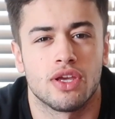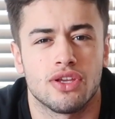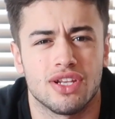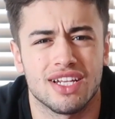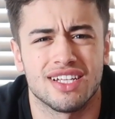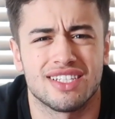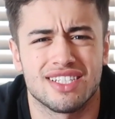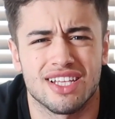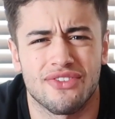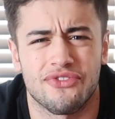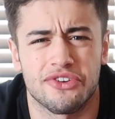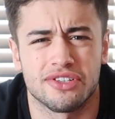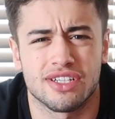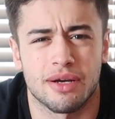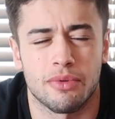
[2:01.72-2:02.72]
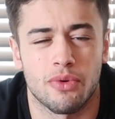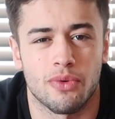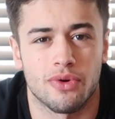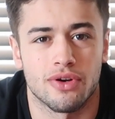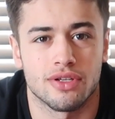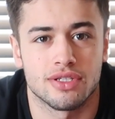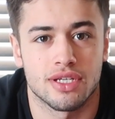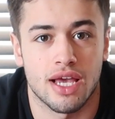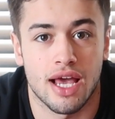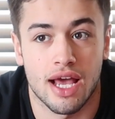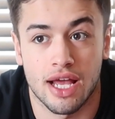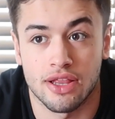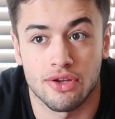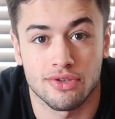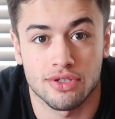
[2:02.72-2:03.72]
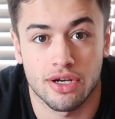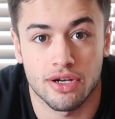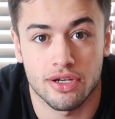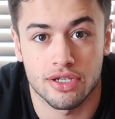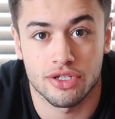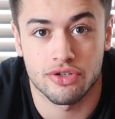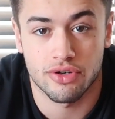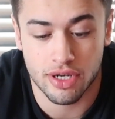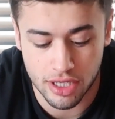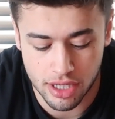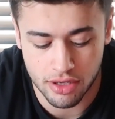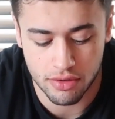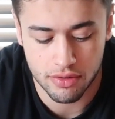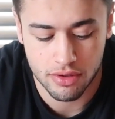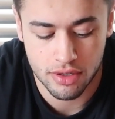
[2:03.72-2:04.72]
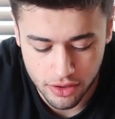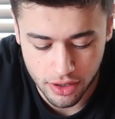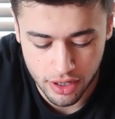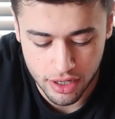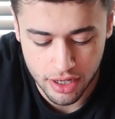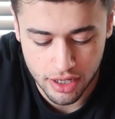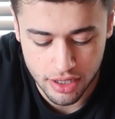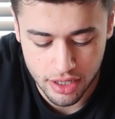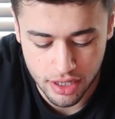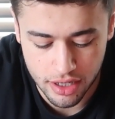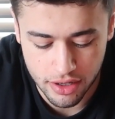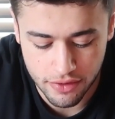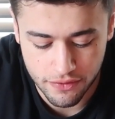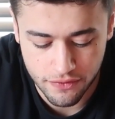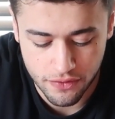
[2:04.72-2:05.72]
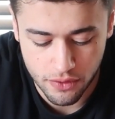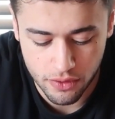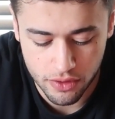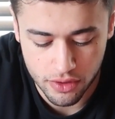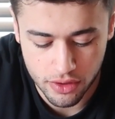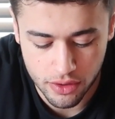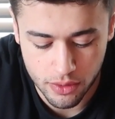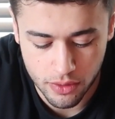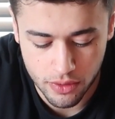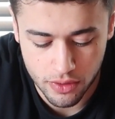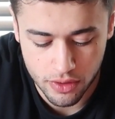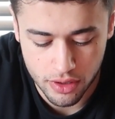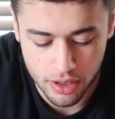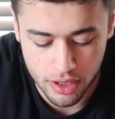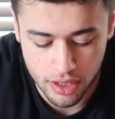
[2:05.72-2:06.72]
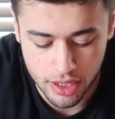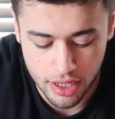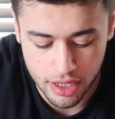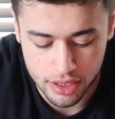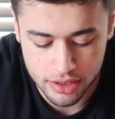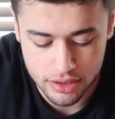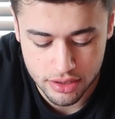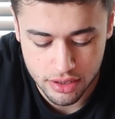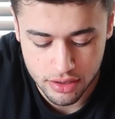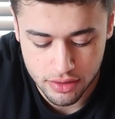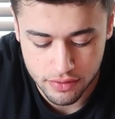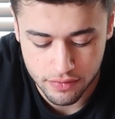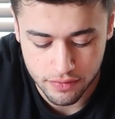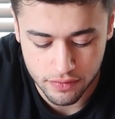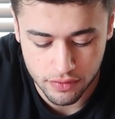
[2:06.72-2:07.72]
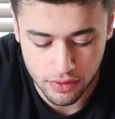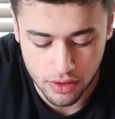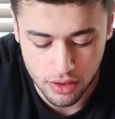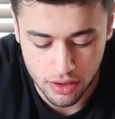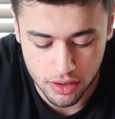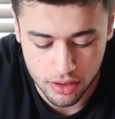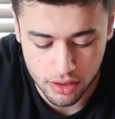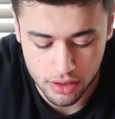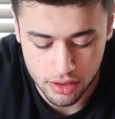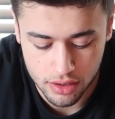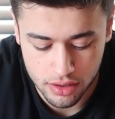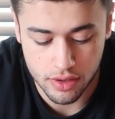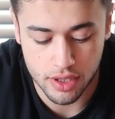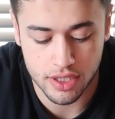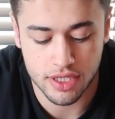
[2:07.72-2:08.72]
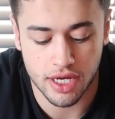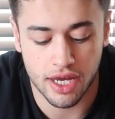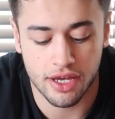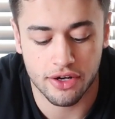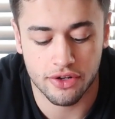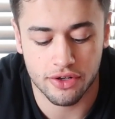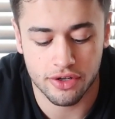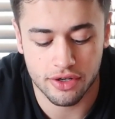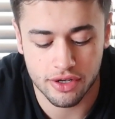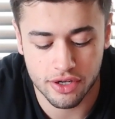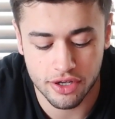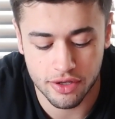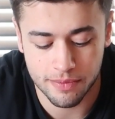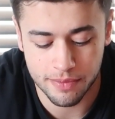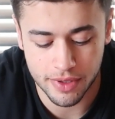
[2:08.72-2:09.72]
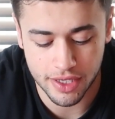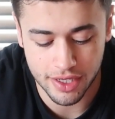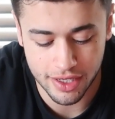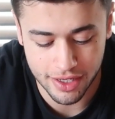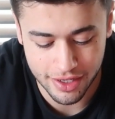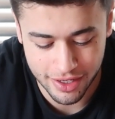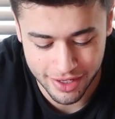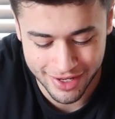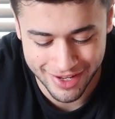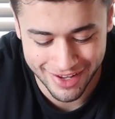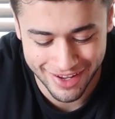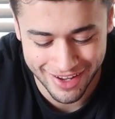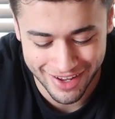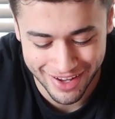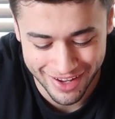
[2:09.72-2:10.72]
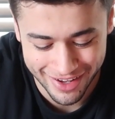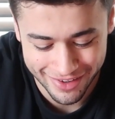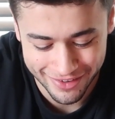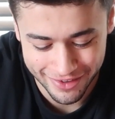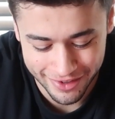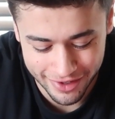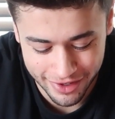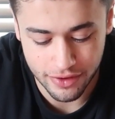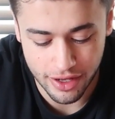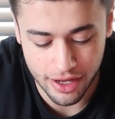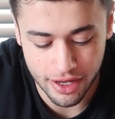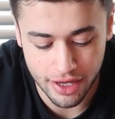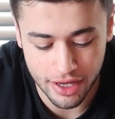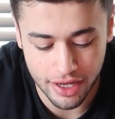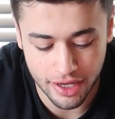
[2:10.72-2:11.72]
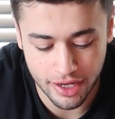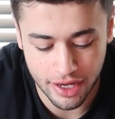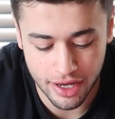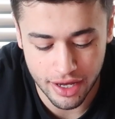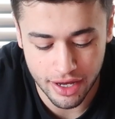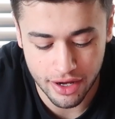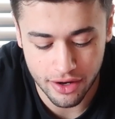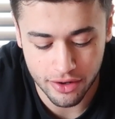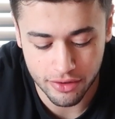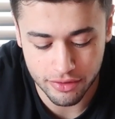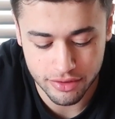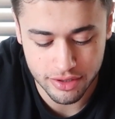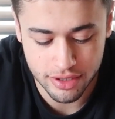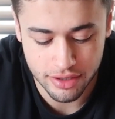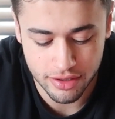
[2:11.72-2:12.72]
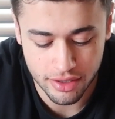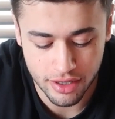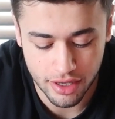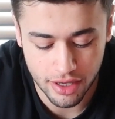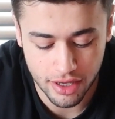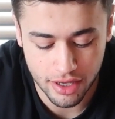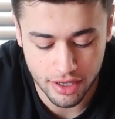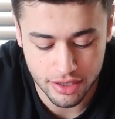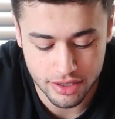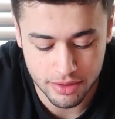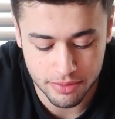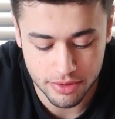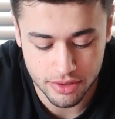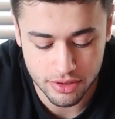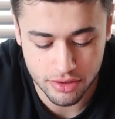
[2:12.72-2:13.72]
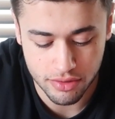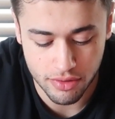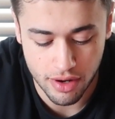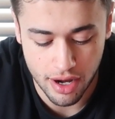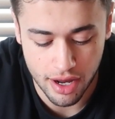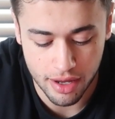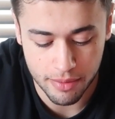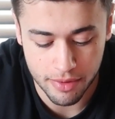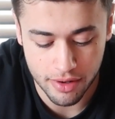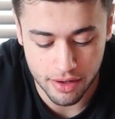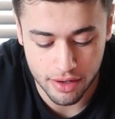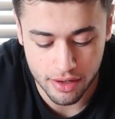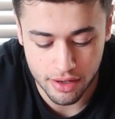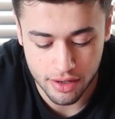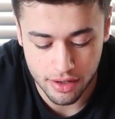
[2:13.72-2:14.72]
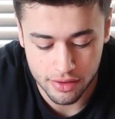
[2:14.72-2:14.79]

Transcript: You need to see the first couple words and those gotta intrigue you. Great idea for your next vlog. The title could be flying out a subscriber.